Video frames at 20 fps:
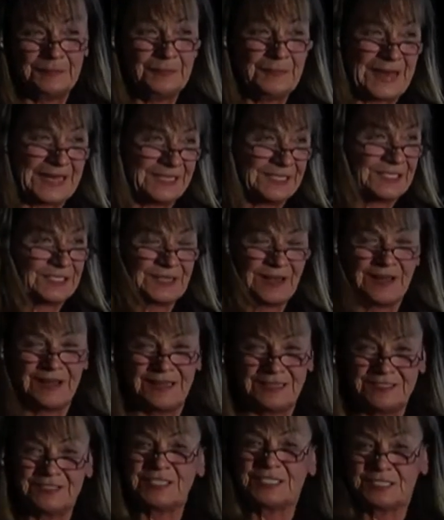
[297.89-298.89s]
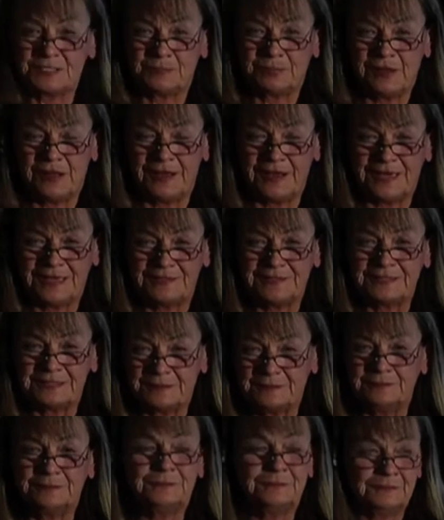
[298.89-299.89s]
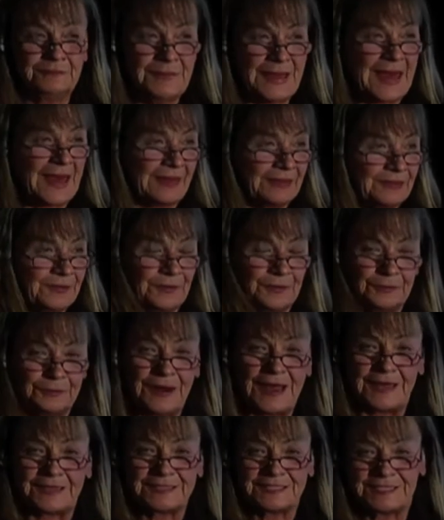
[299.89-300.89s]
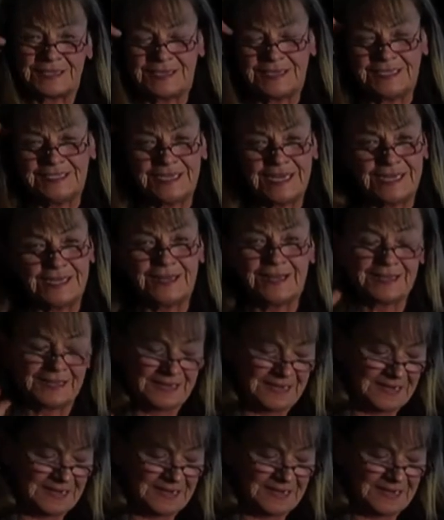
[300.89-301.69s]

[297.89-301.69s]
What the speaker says: based on just applying some math to rat study data.